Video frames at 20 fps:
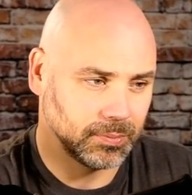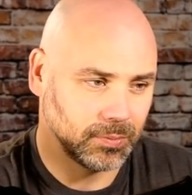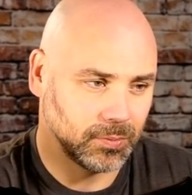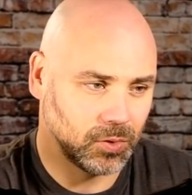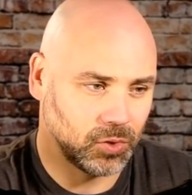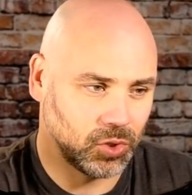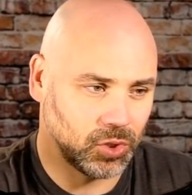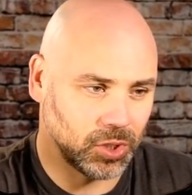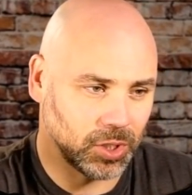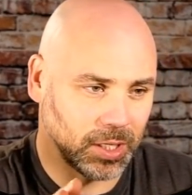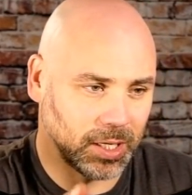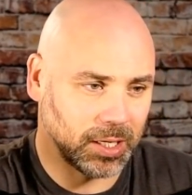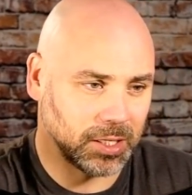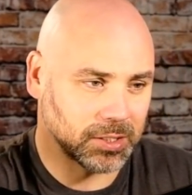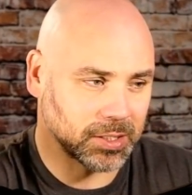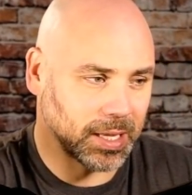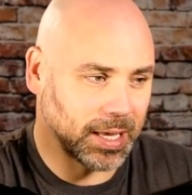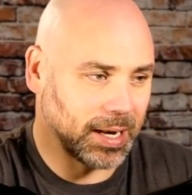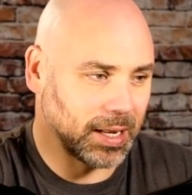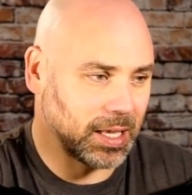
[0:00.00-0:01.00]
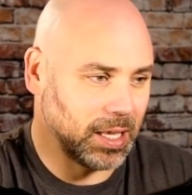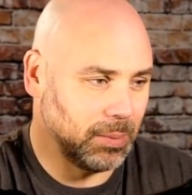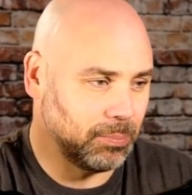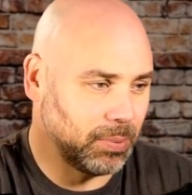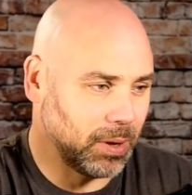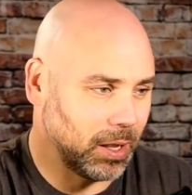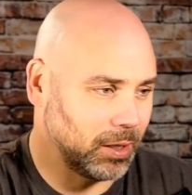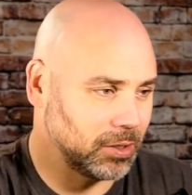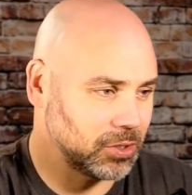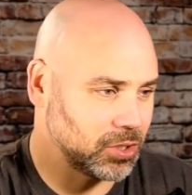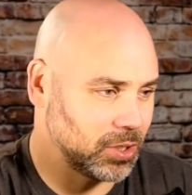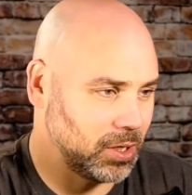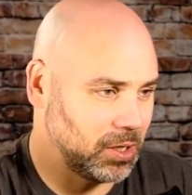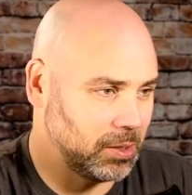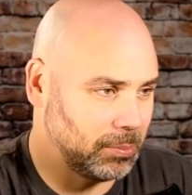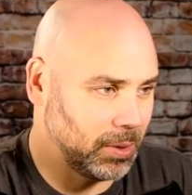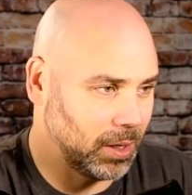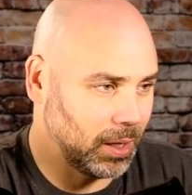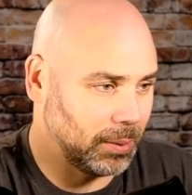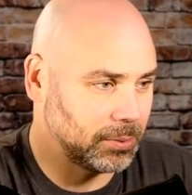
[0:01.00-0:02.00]
Just got to keep polishing him
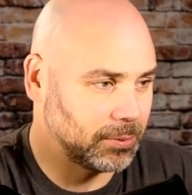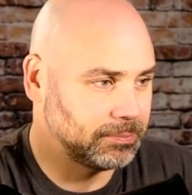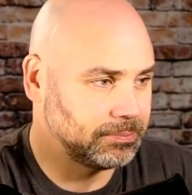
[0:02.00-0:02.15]
up.